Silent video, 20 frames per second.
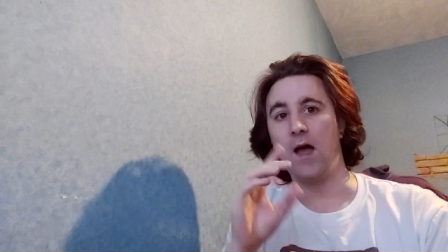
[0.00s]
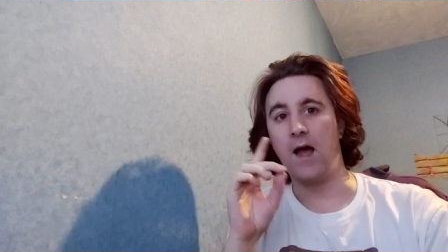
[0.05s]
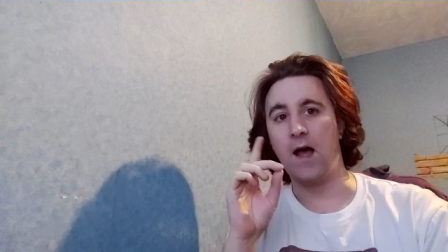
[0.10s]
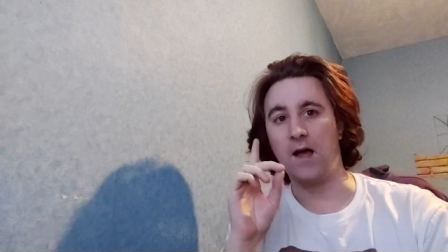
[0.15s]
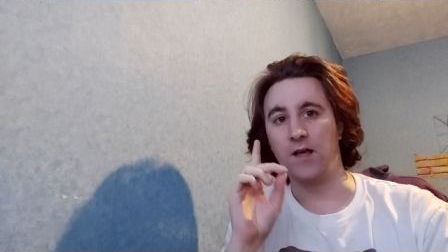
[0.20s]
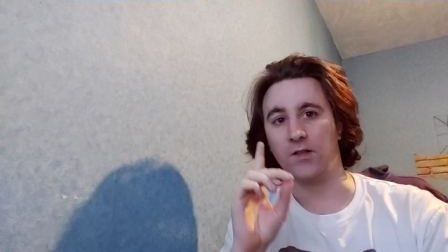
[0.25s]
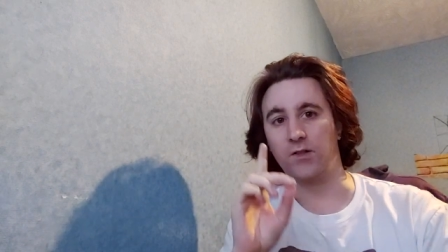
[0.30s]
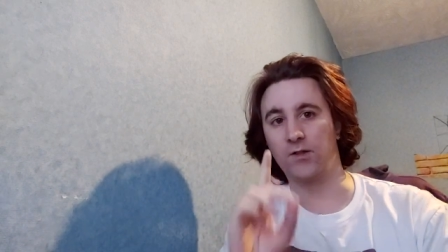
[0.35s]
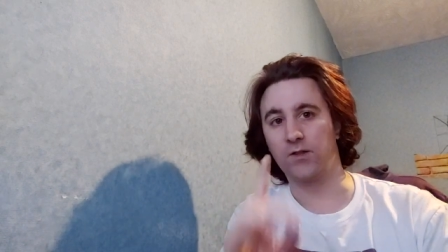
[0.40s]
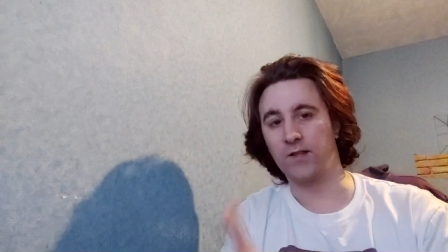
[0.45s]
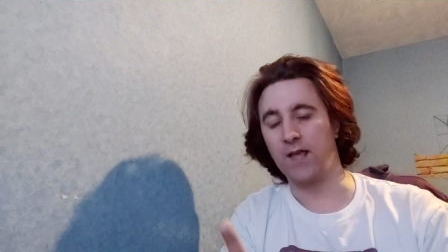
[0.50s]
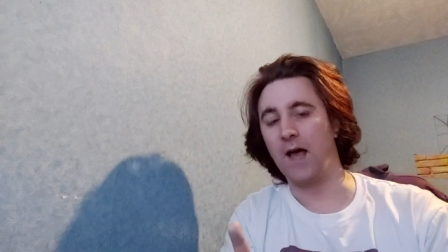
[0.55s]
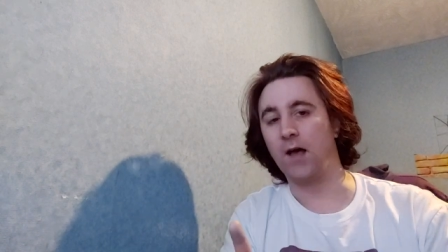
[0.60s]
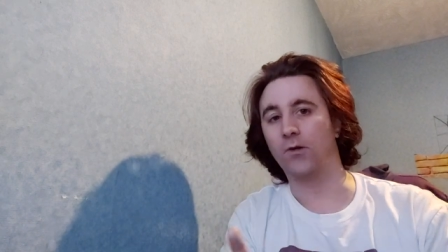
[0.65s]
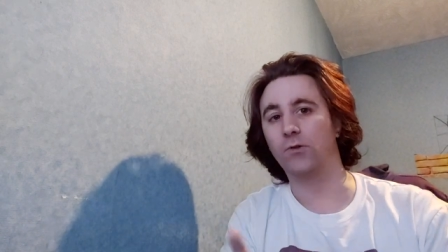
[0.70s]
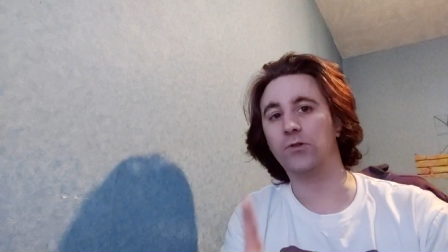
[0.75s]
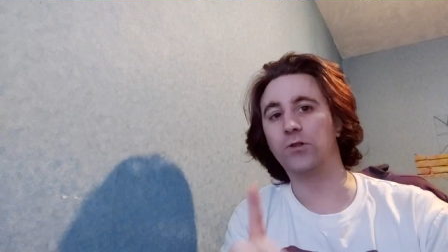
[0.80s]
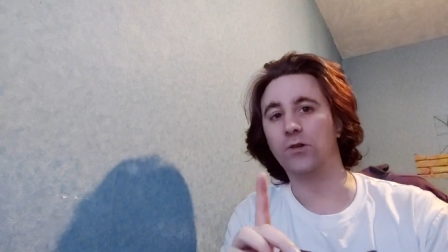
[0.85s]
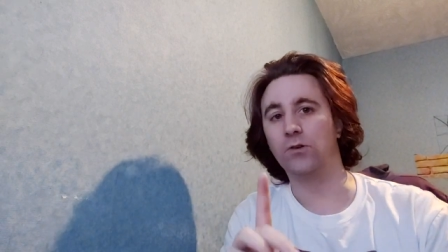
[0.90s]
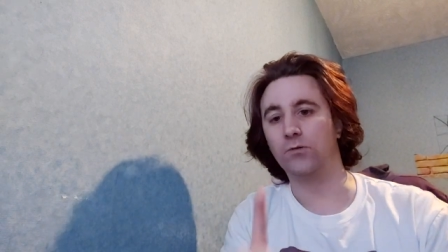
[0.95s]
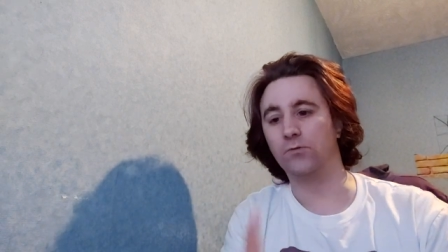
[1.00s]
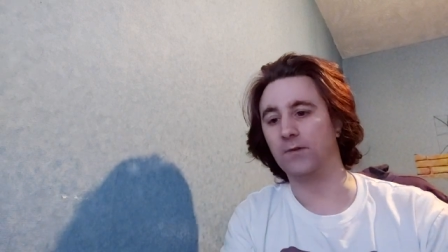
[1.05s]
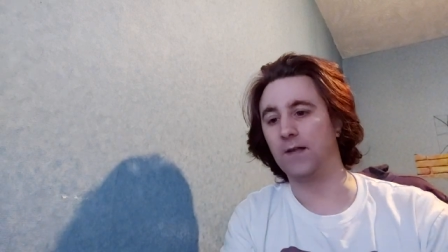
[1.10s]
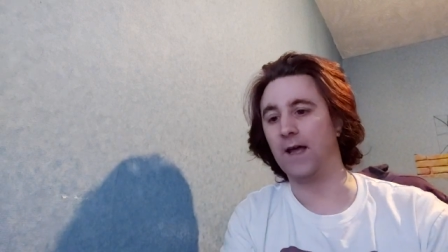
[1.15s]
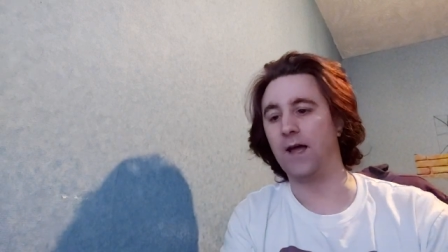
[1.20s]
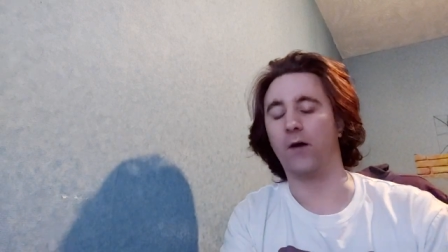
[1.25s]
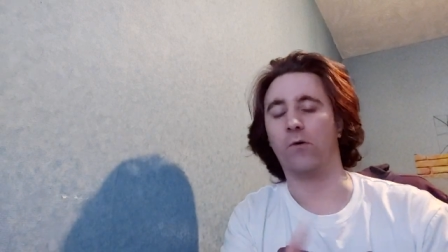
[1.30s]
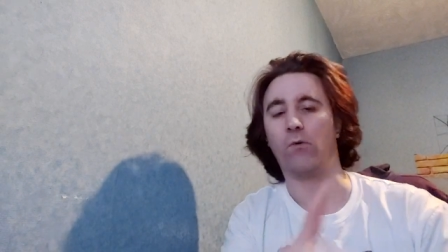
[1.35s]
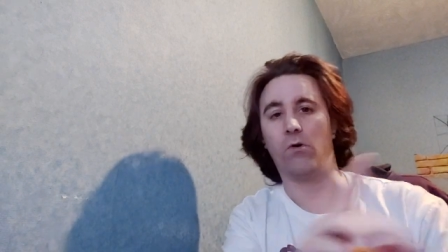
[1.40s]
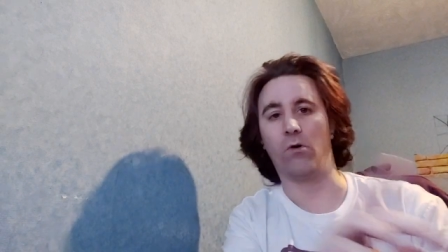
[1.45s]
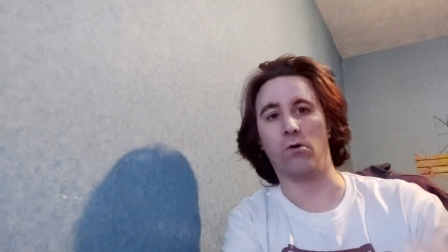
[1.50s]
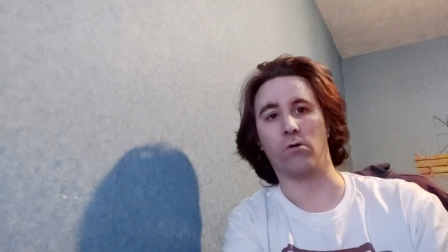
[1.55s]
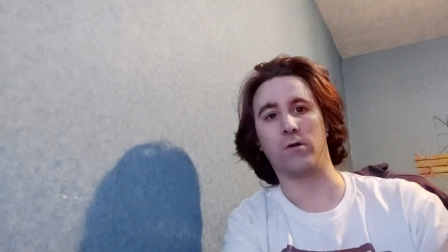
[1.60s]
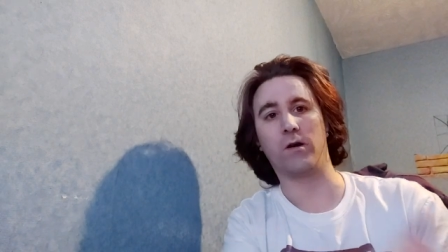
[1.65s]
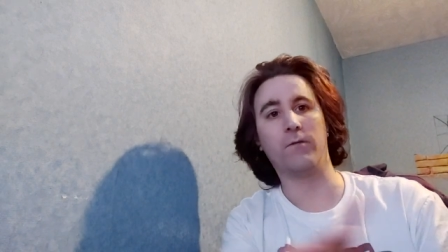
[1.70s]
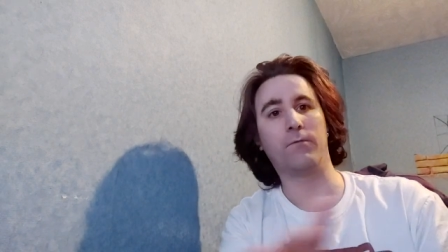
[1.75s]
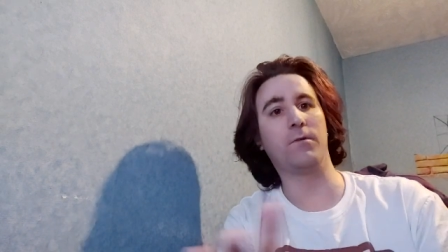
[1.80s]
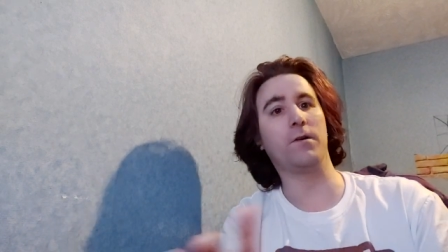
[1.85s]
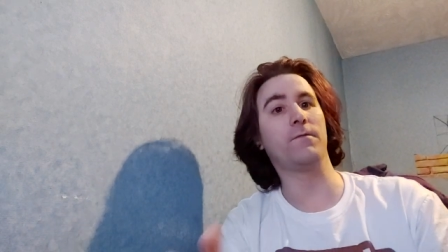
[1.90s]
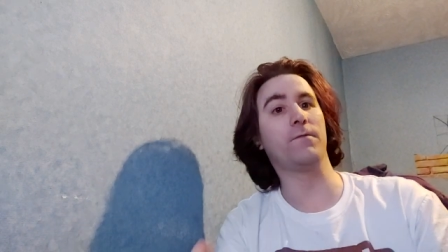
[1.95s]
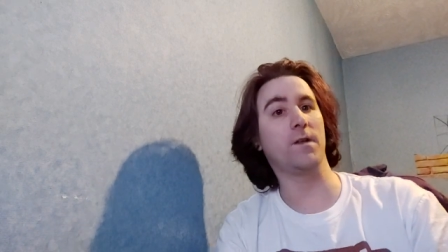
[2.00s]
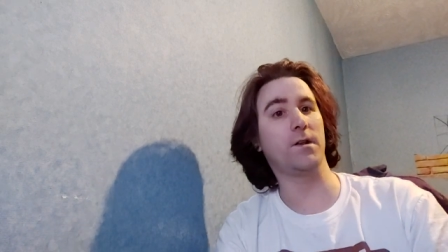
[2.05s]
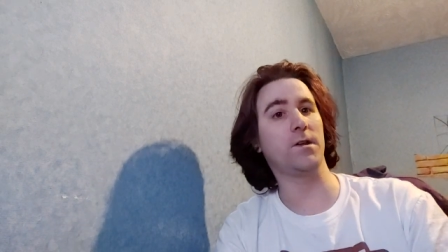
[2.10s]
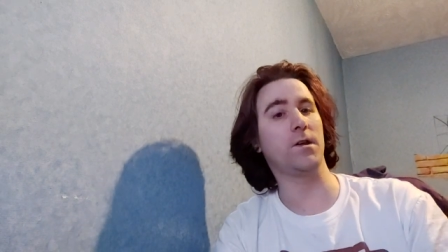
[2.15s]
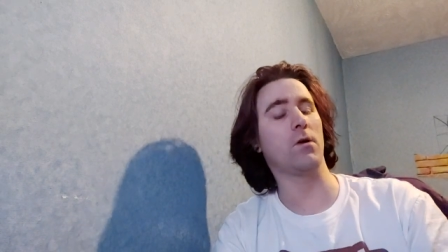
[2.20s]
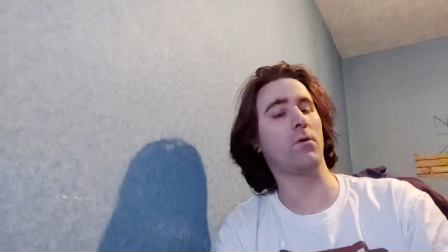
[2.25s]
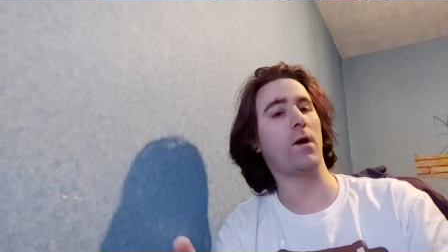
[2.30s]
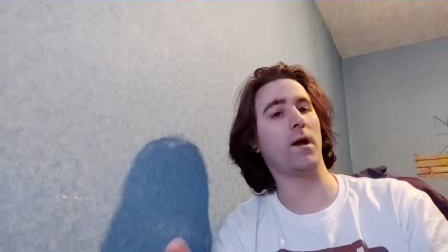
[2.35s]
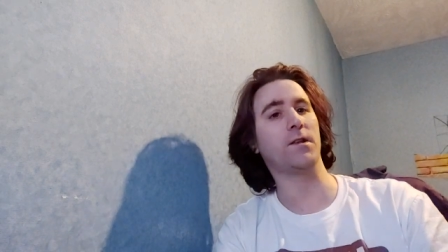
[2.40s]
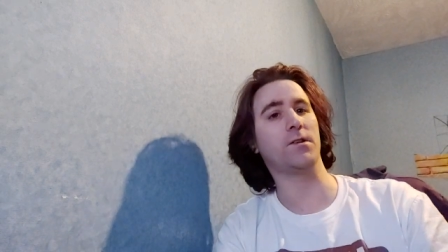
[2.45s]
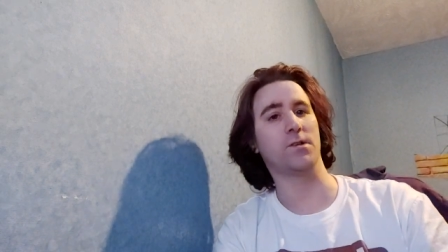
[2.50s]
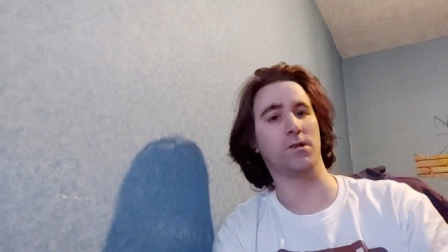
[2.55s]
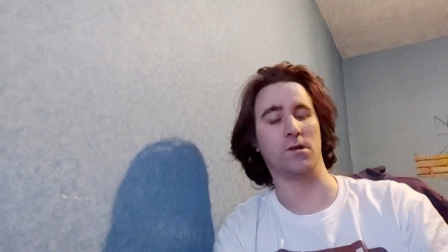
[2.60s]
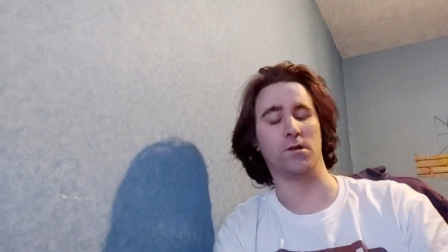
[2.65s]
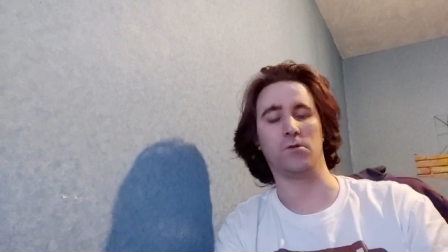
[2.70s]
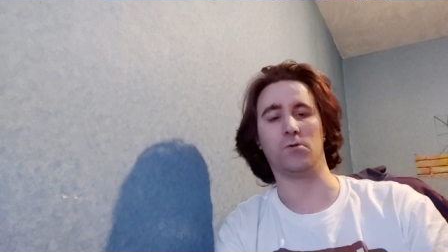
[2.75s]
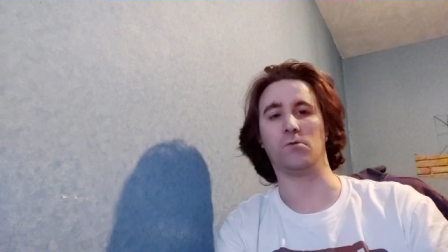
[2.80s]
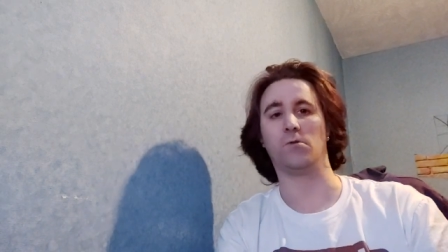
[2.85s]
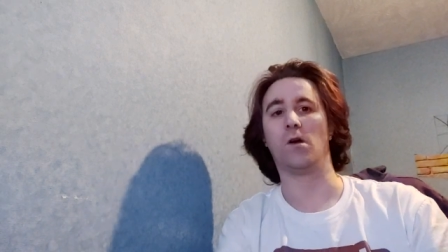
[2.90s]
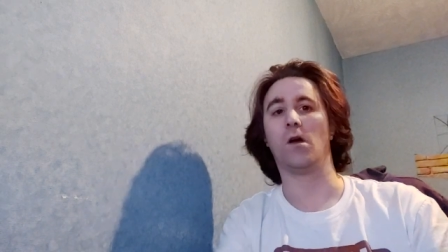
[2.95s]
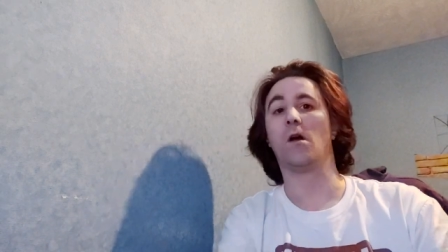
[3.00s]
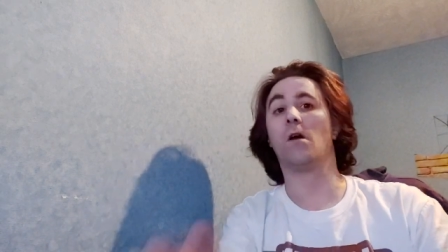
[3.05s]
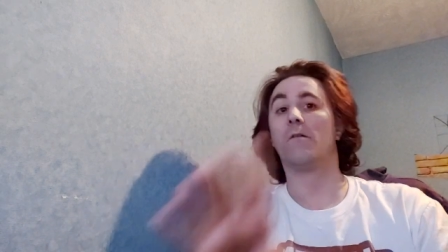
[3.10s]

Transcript: I tell you now, or every video I do,